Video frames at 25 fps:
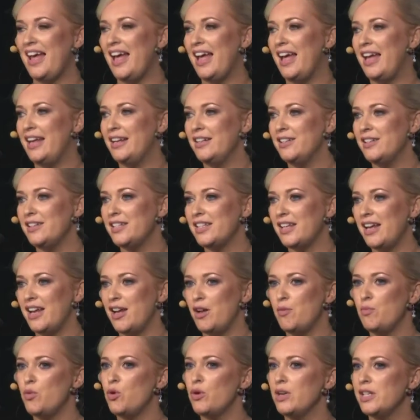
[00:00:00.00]
and
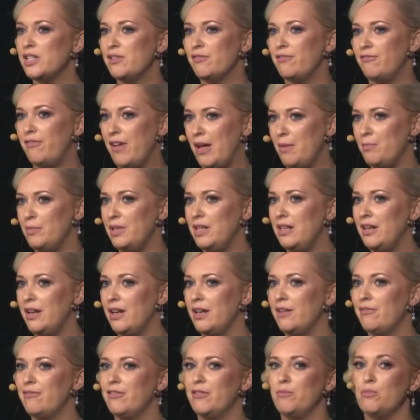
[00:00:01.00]
more into family
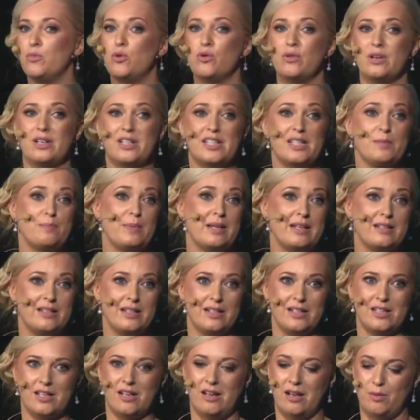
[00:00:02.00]
life, and more into
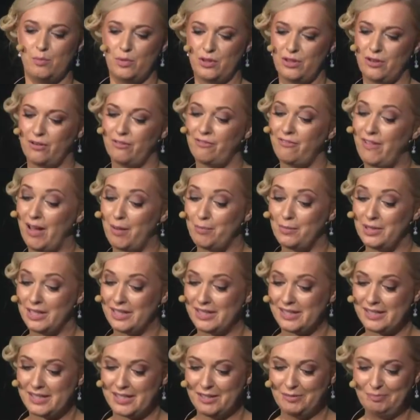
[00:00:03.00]
spending time with their
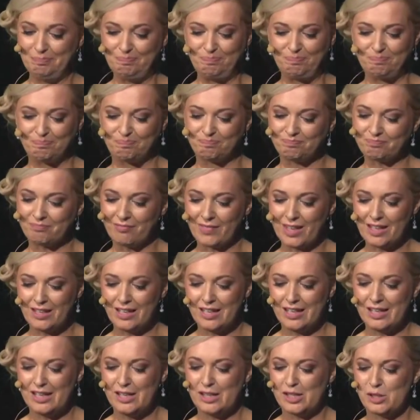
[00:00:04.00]
families.
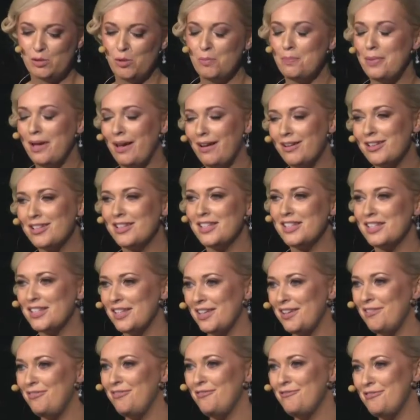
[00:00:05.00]
So I went back to the
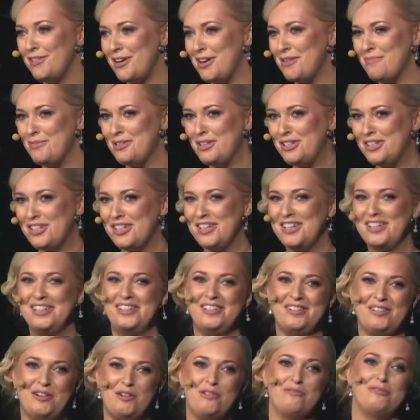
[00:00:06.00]
safe environment
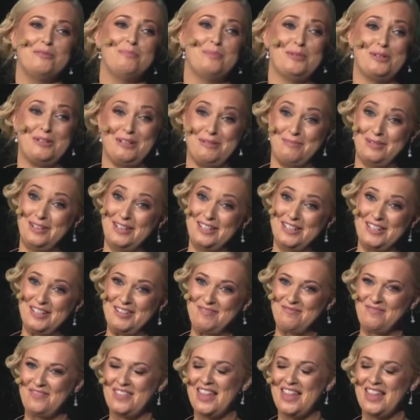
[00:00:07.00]
of employment,